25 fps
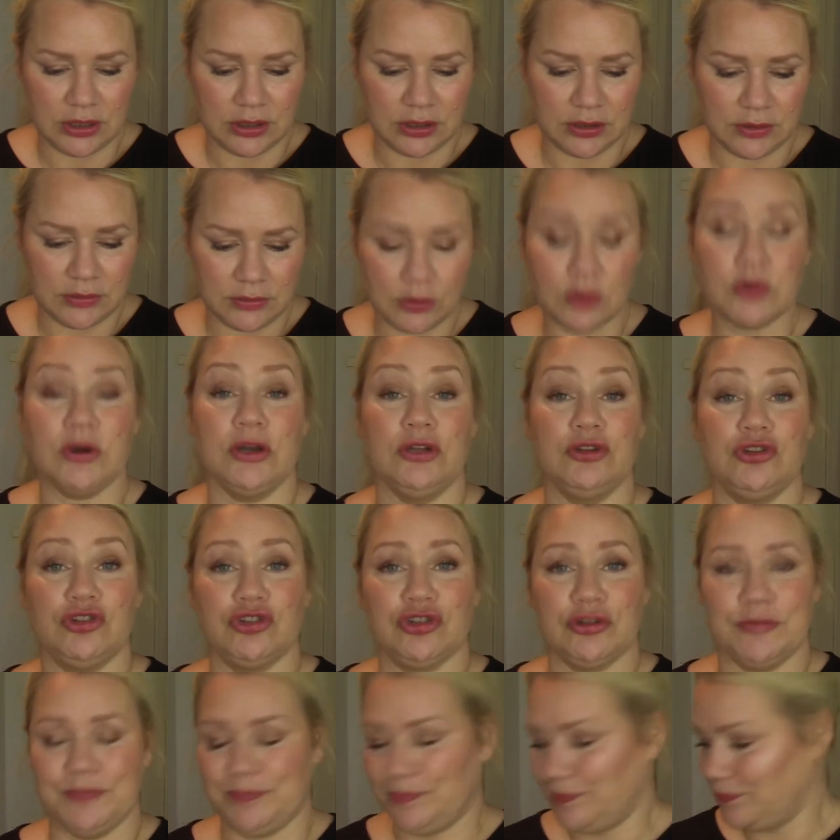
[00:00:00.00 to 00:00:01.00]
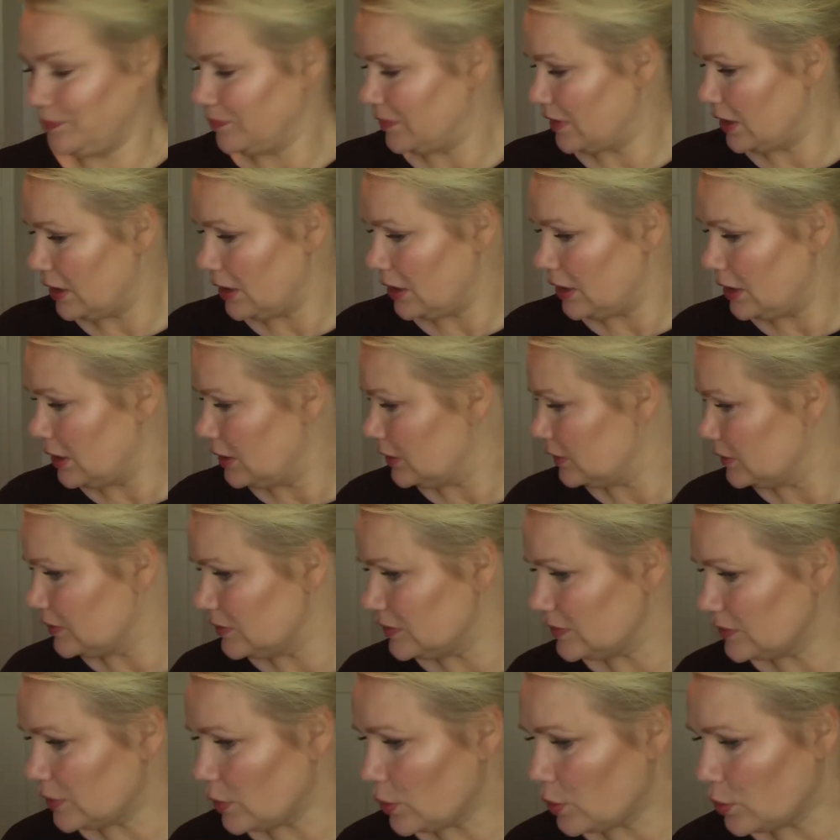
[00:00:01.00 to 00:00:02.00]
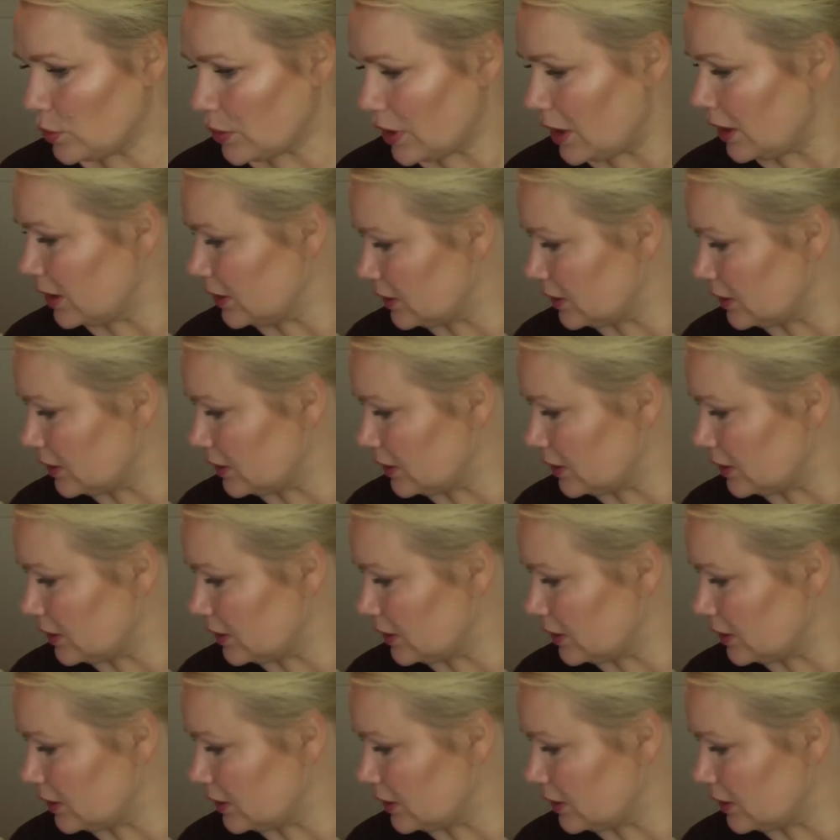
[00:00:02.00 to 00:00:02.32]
orange. So